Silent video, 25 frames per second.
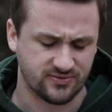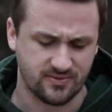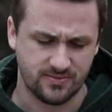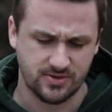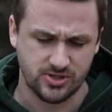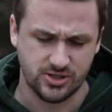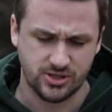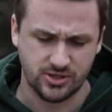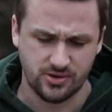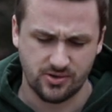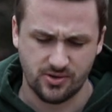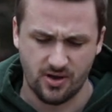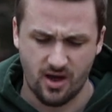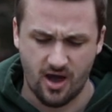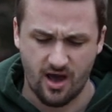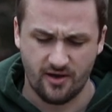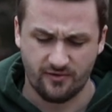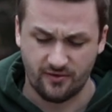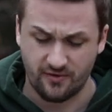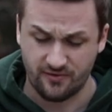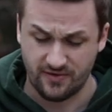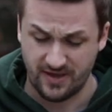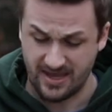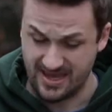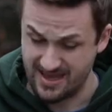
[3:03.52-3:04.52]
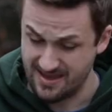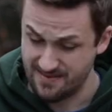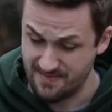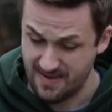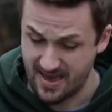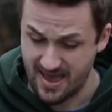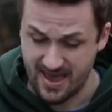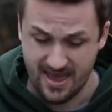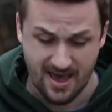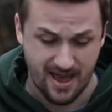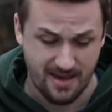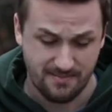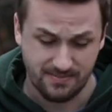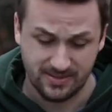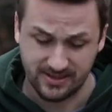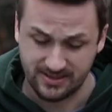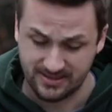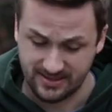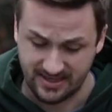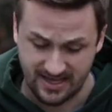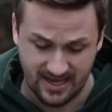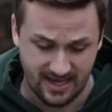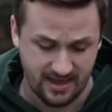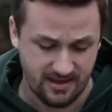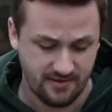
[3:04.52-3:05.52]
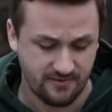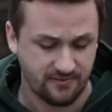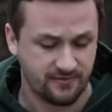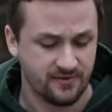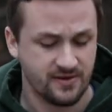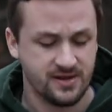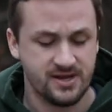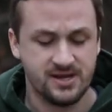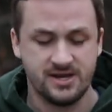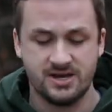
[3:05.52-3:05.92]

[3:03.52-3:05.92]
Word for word: from a dude off of eBay, I believe.